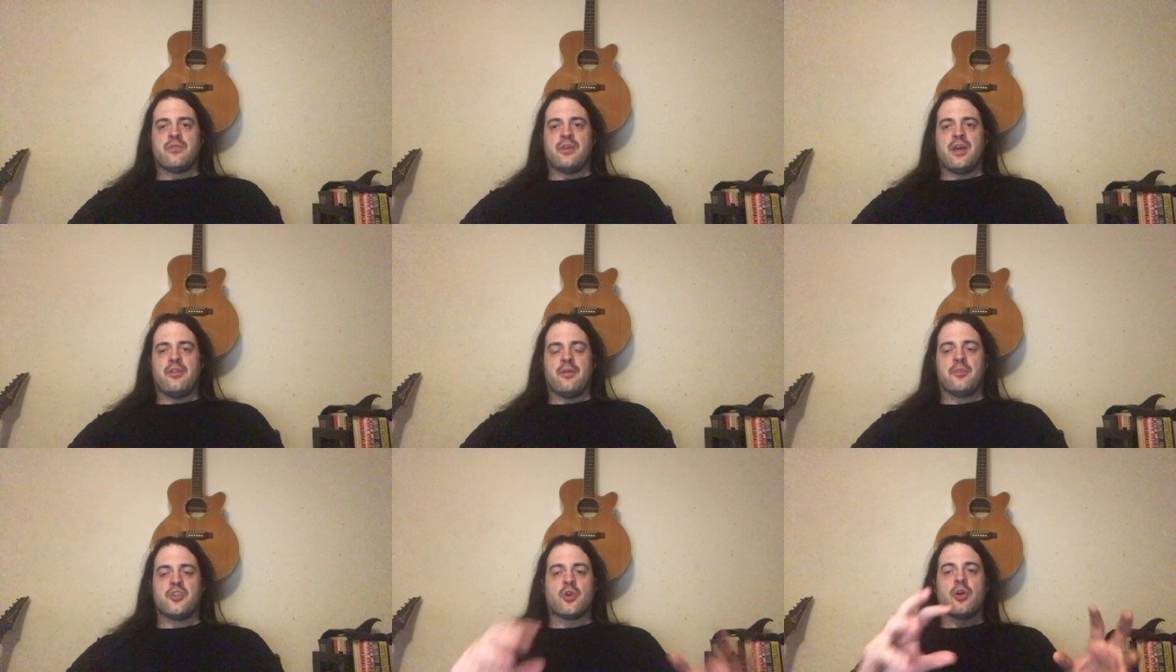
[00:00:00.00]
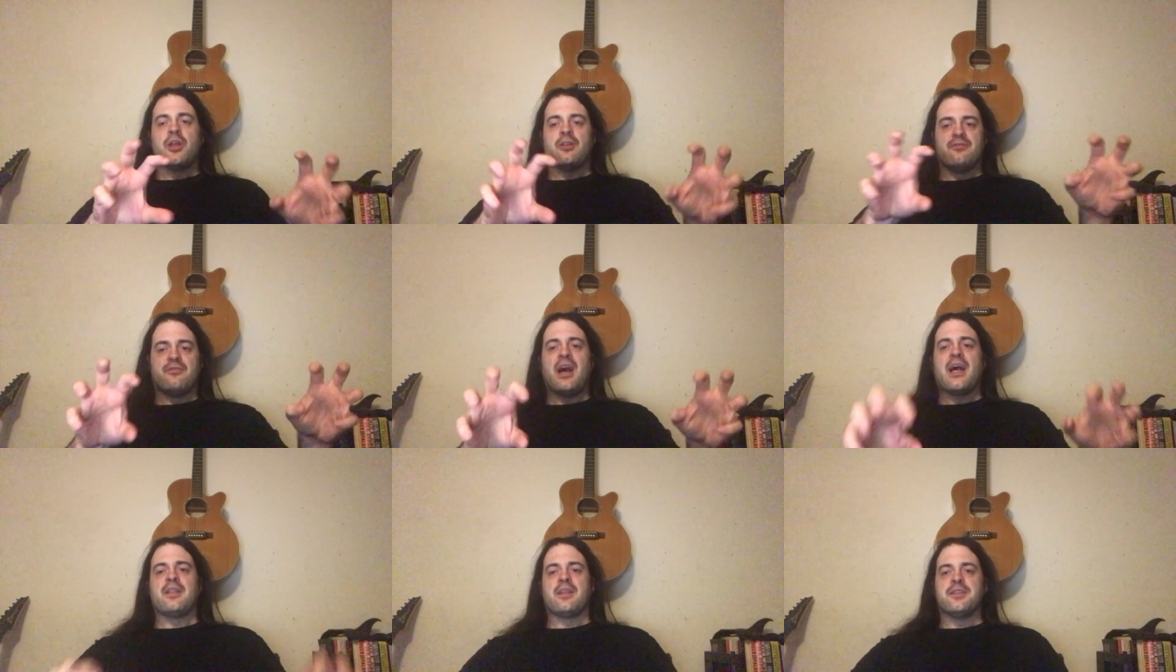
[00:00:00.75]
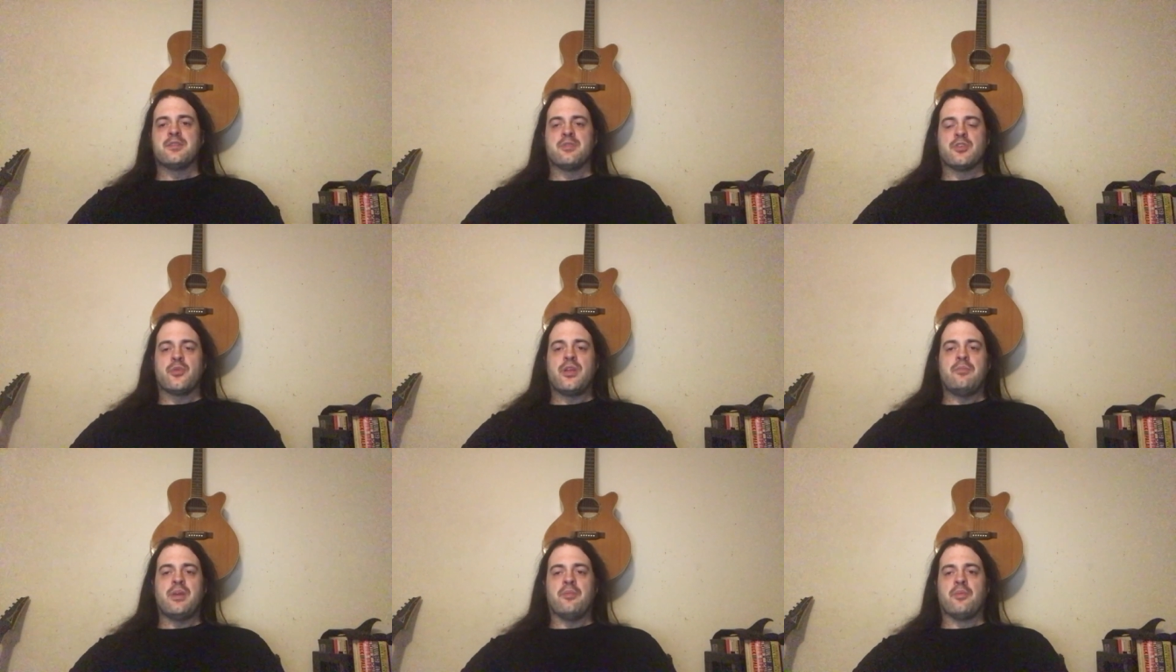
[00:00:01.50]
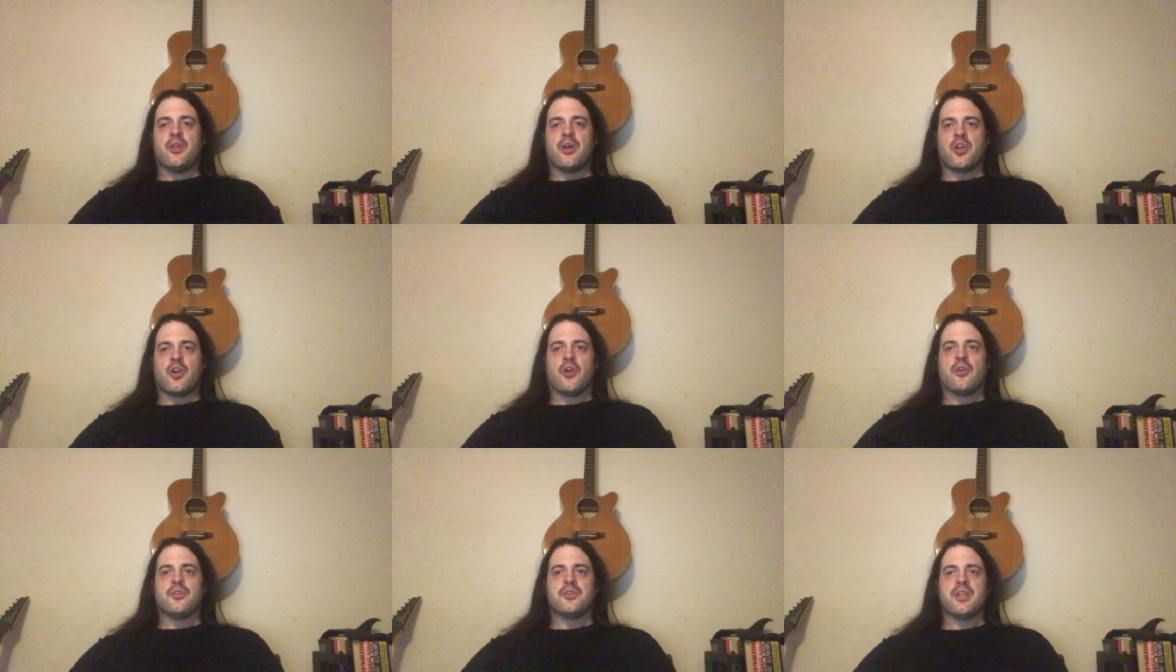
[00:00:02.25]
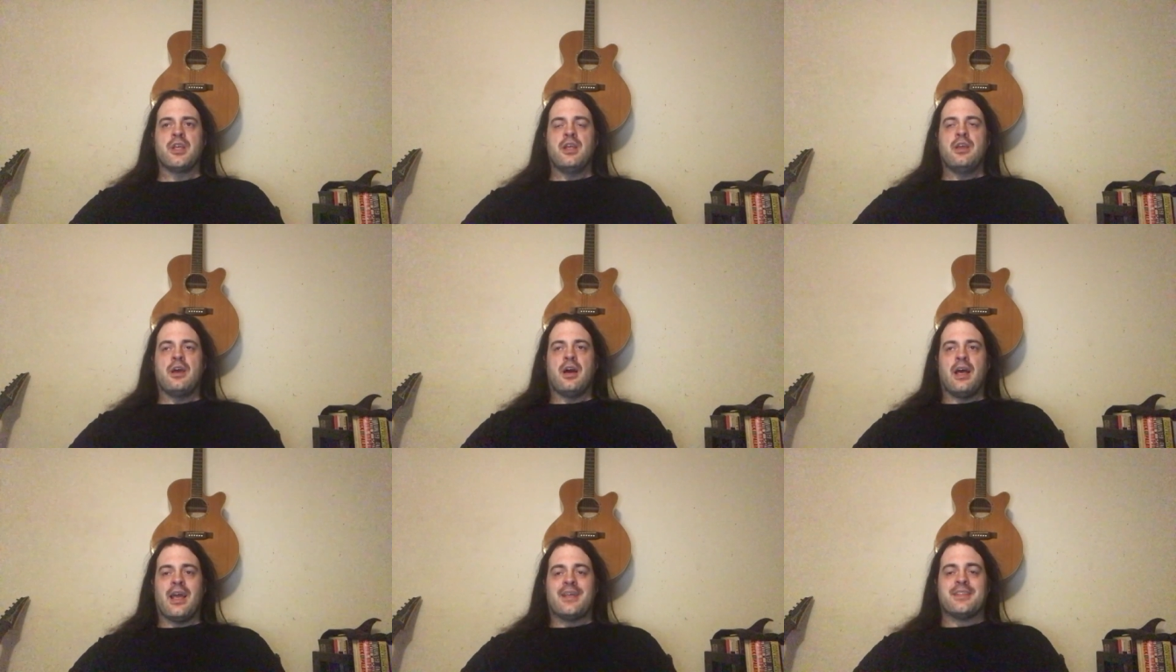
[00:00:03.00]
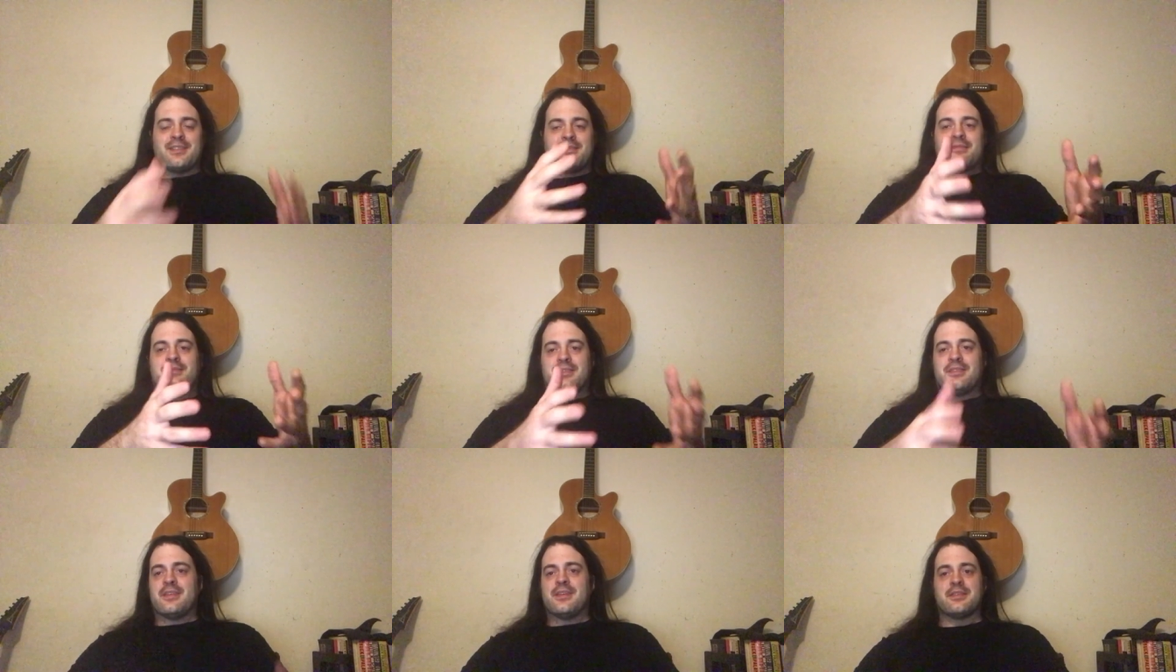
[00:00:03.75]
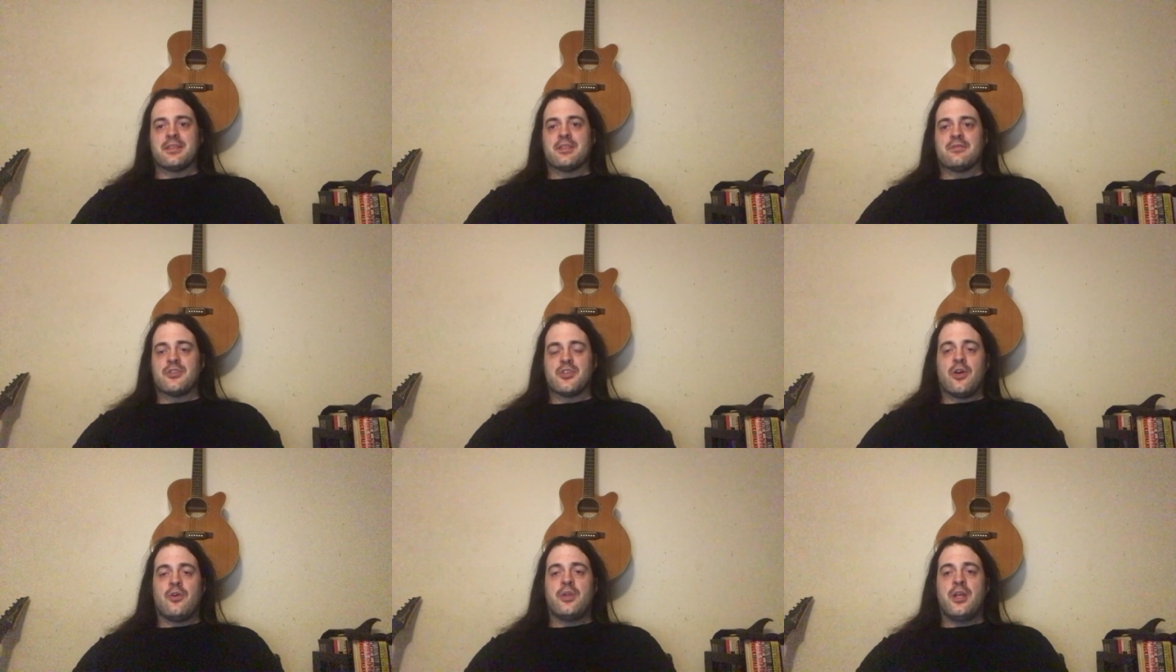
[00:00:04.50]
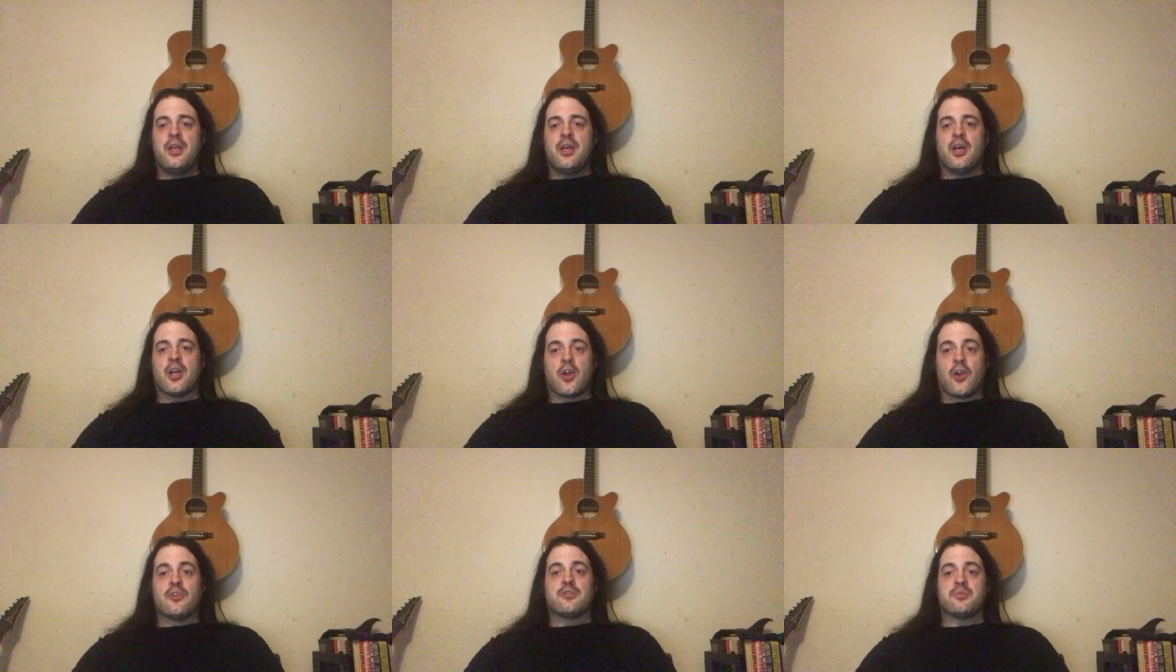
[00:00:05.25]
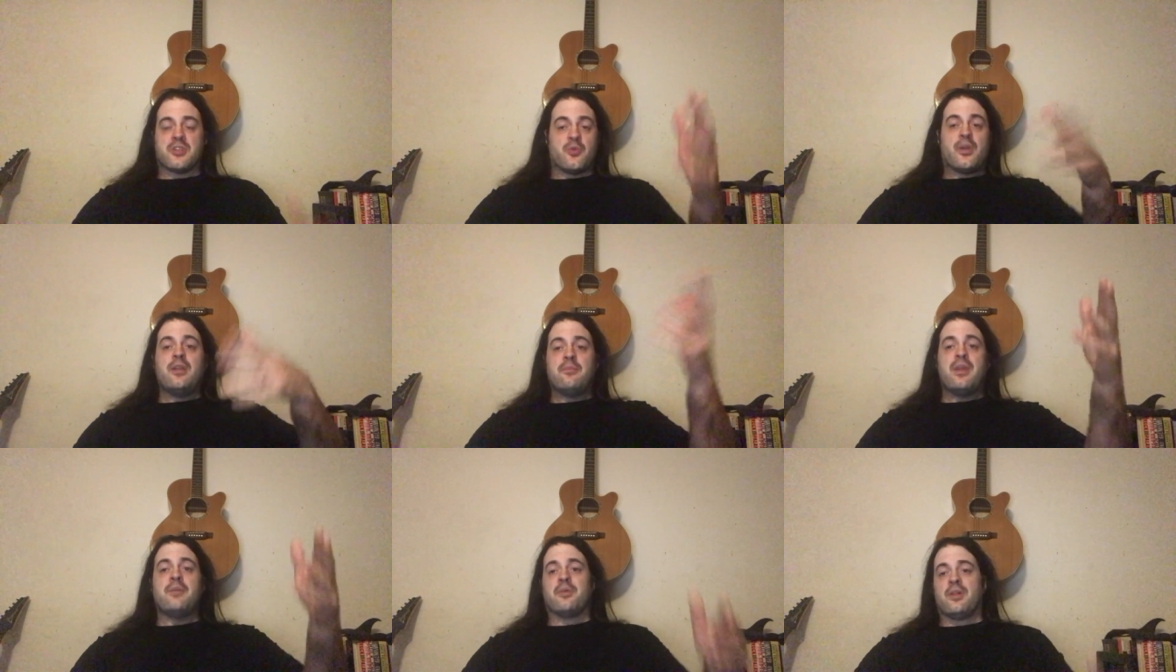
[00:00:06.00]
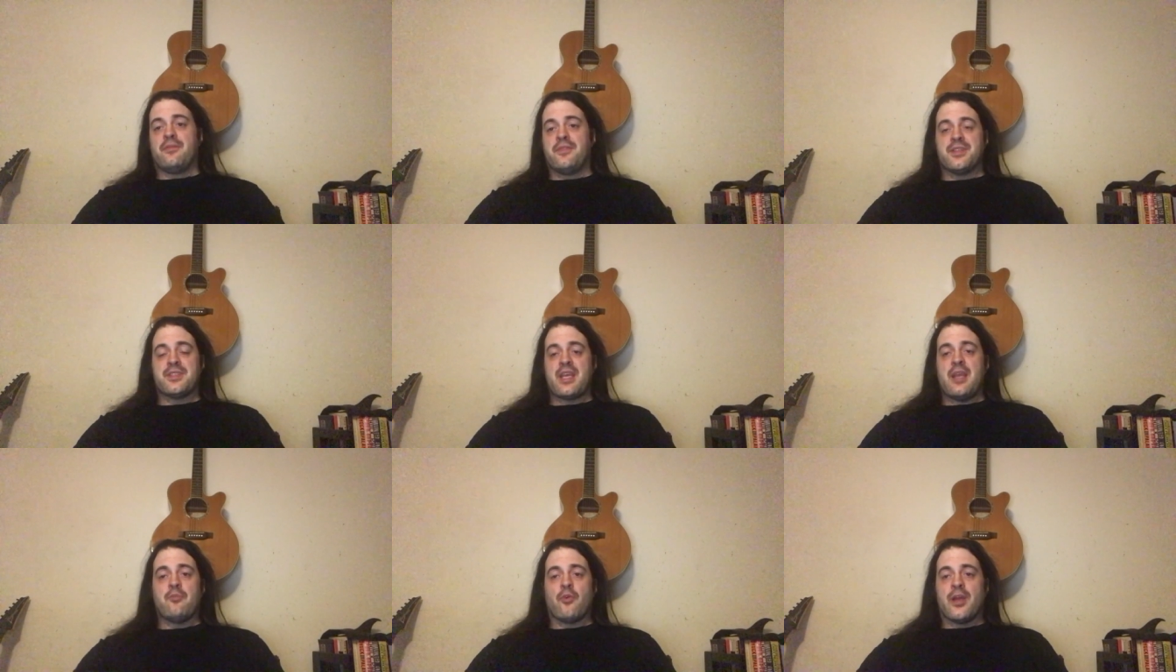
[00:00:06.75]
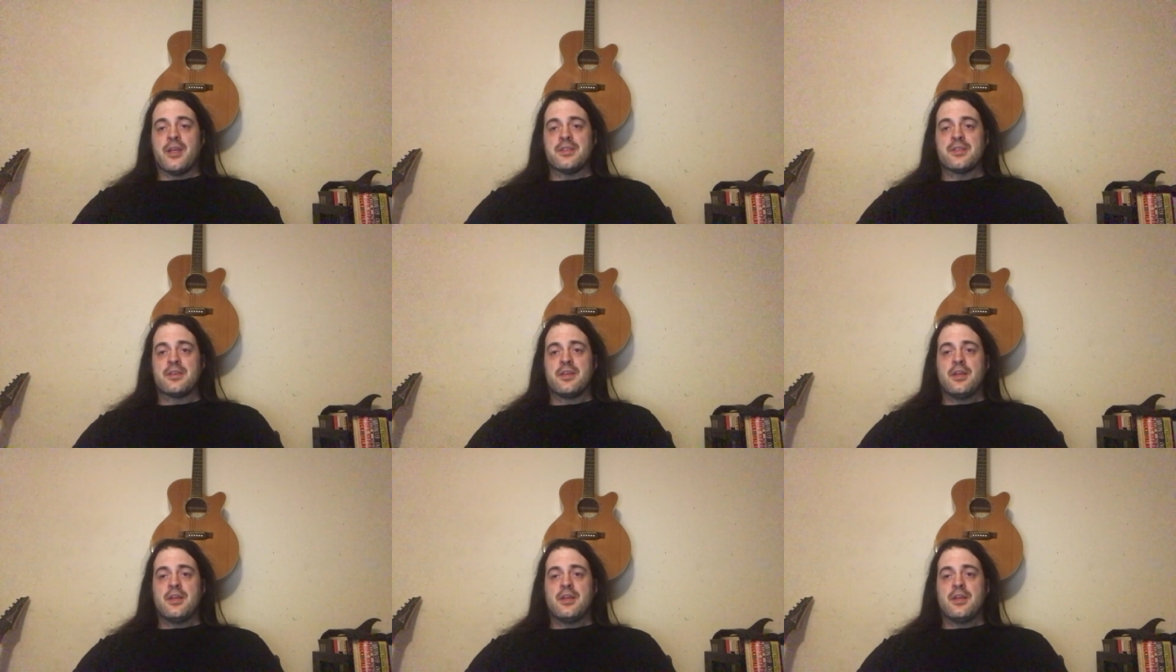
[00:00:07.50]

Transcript: the majority of violence between people occurs, uh, as statistics have shown, occurs between people of the same race,